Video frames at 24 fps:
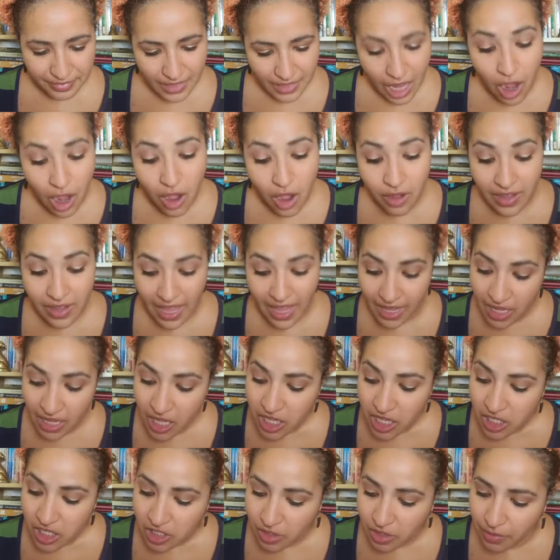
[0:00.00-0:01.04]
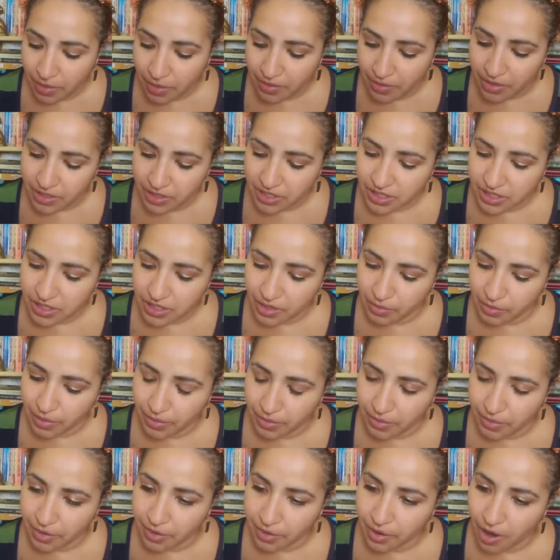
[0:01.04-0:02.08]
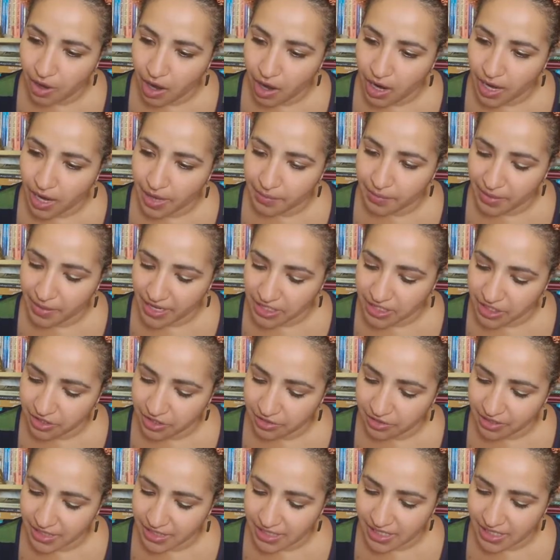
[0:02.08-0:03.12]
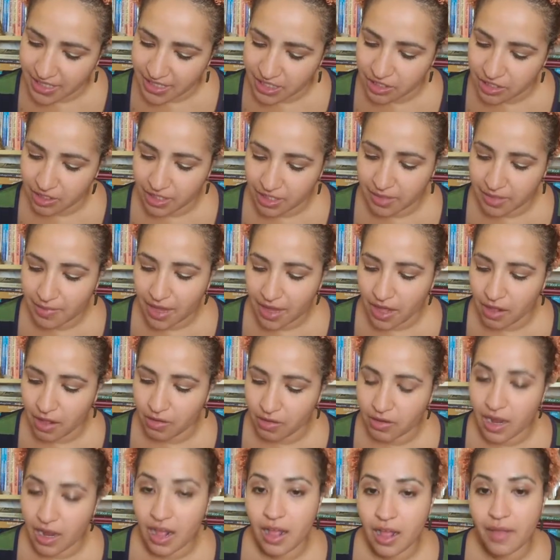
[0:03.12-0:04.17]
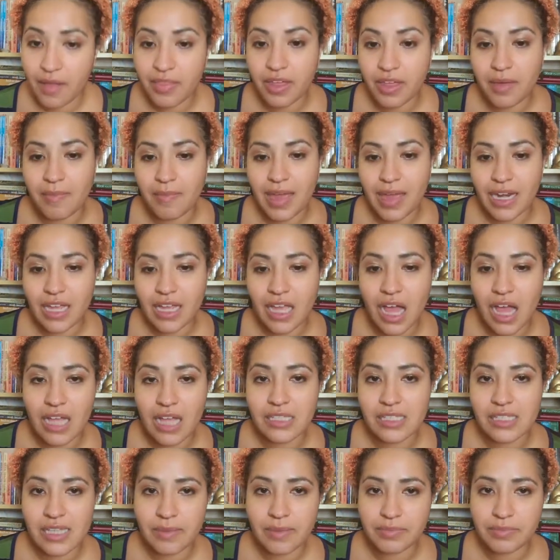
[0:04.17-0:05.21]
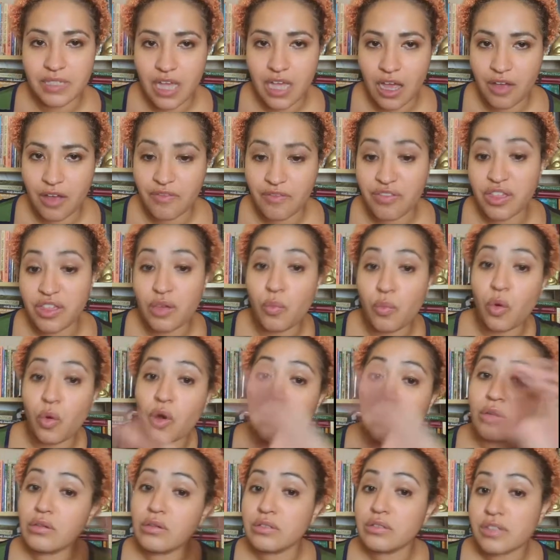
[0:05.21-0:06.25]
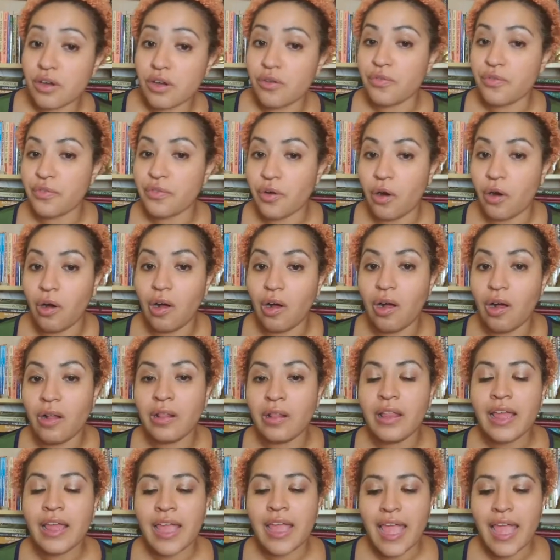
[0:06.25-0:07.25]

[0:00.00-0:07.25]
Oh okay. So we were we were on page 36 talking about uh, the Kemetic concept of the world overall.